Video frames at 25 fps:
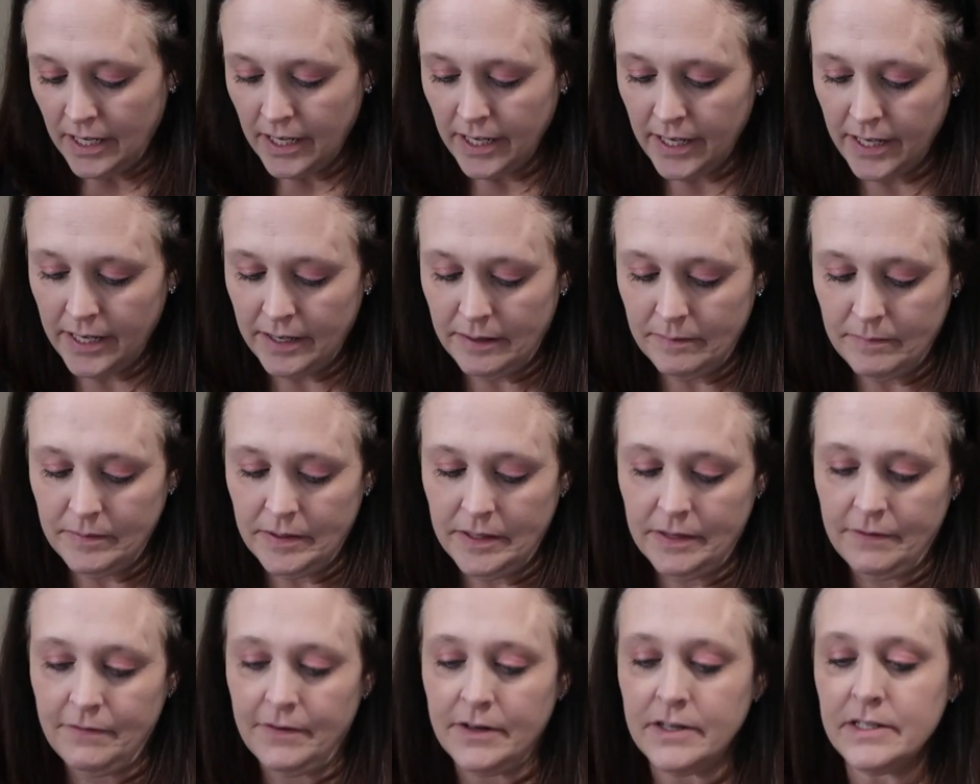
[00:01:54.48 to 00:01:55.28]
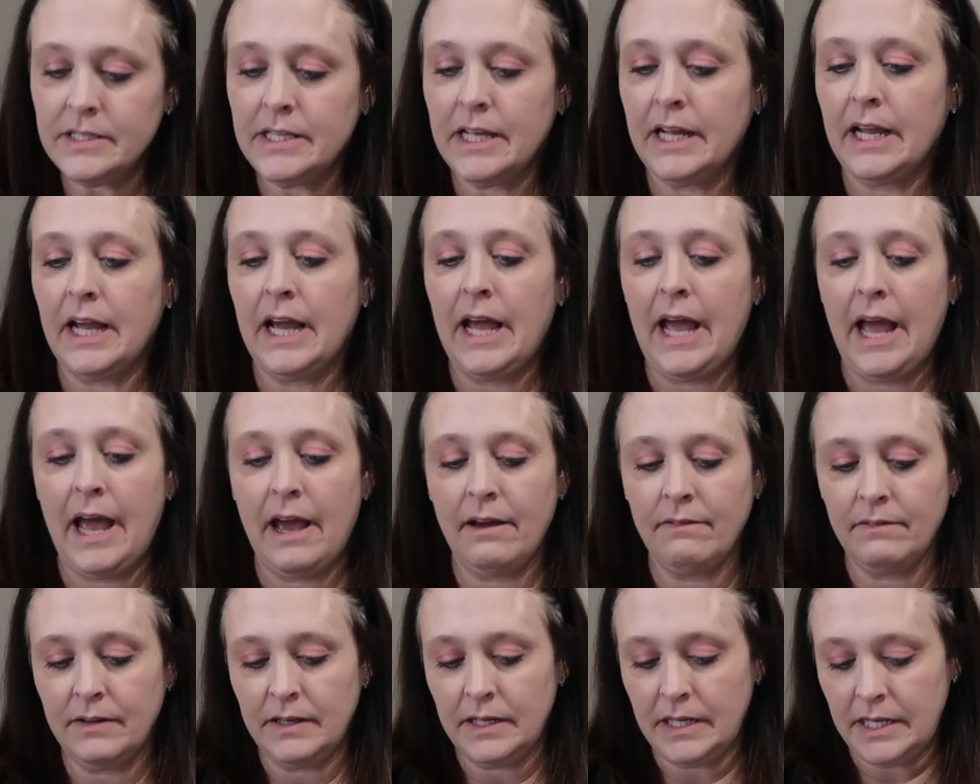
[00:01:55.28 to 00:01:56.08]
Um, the first thing I
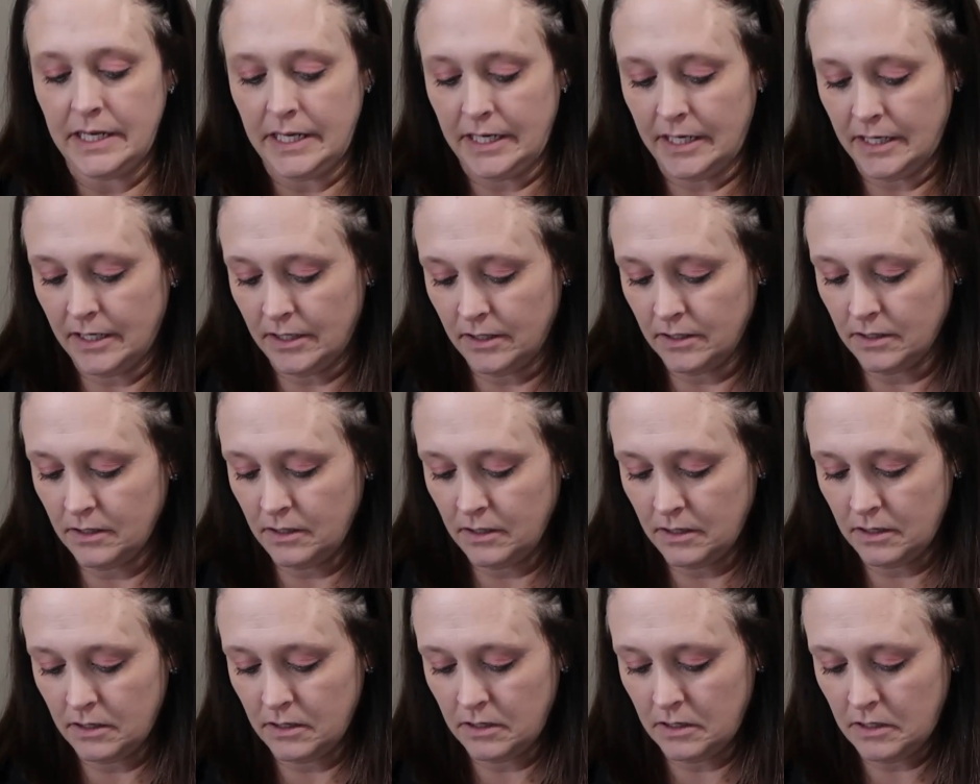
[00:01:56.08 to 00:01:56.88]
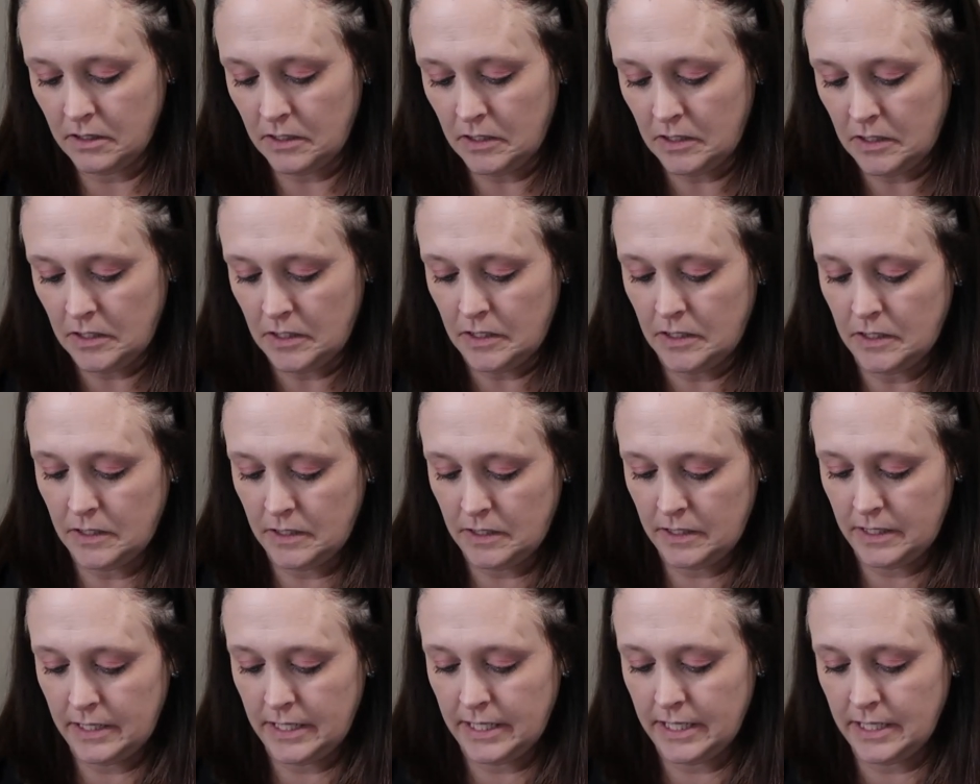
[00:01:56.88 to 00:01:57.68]
have in here
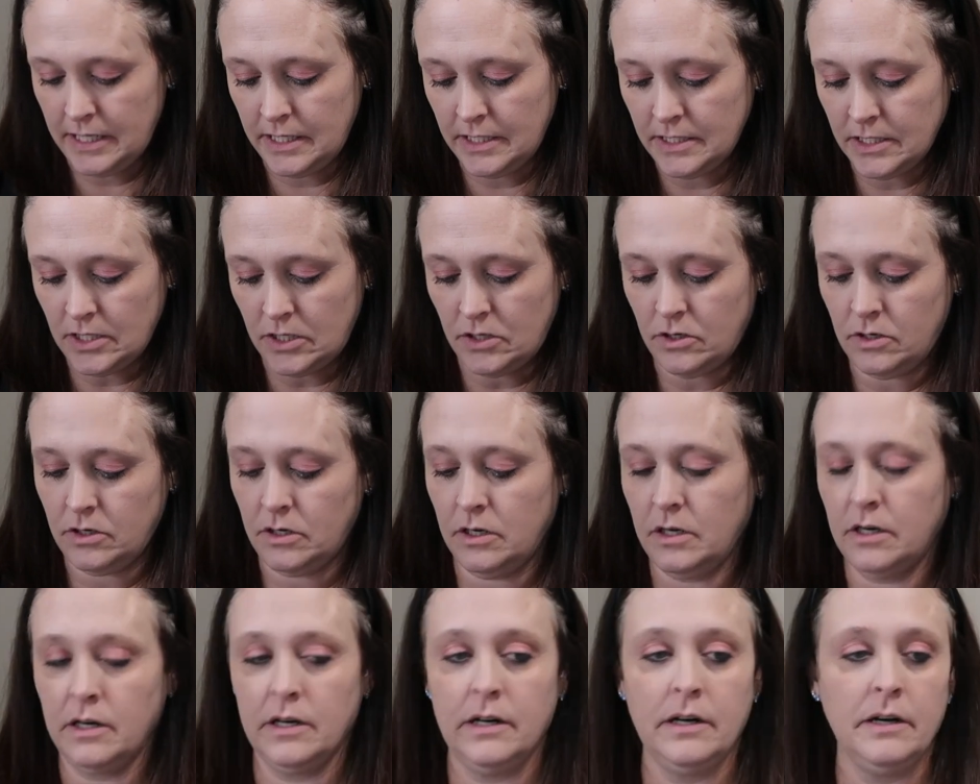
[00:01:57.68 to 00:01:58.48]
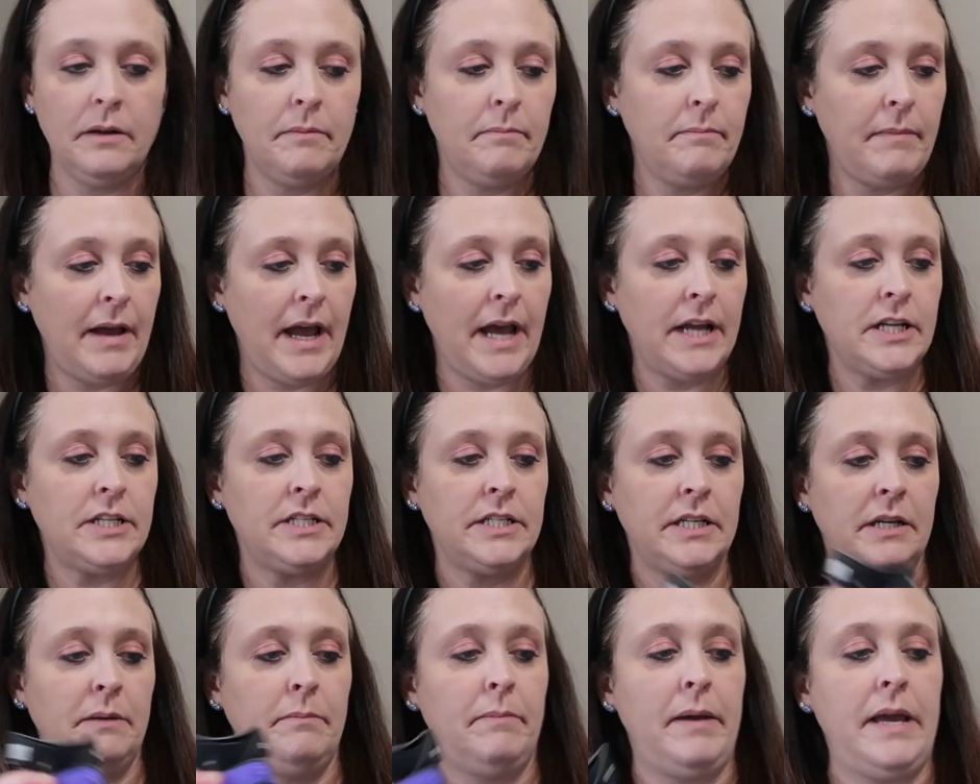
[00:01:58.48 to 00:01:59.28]
is our
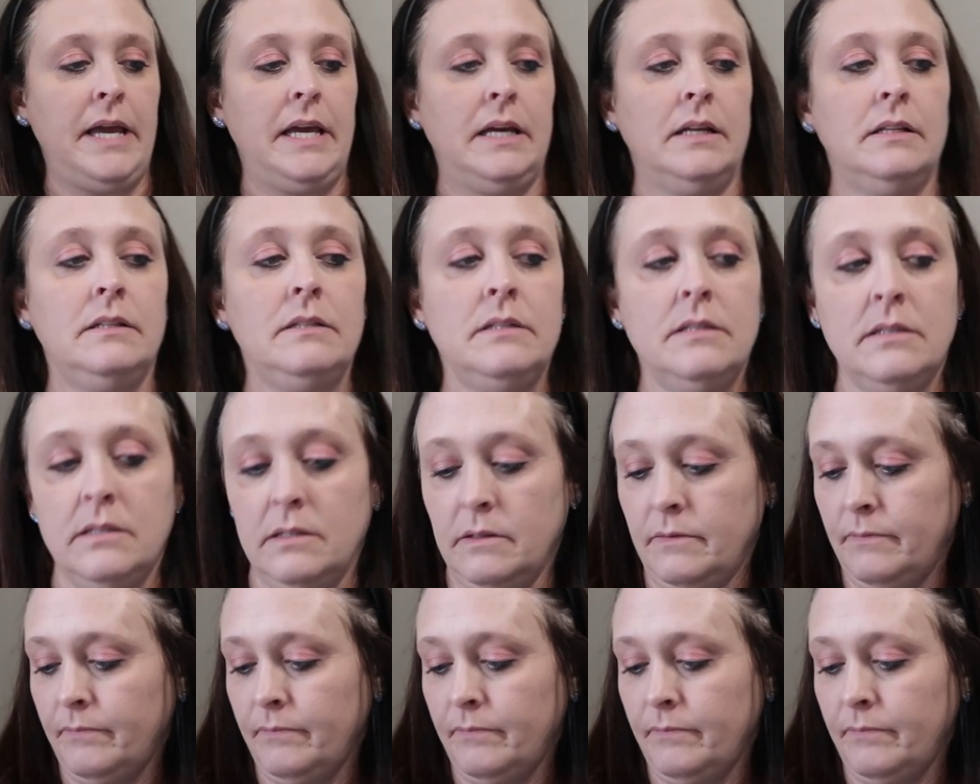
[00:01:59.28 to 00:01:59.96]
magic bands.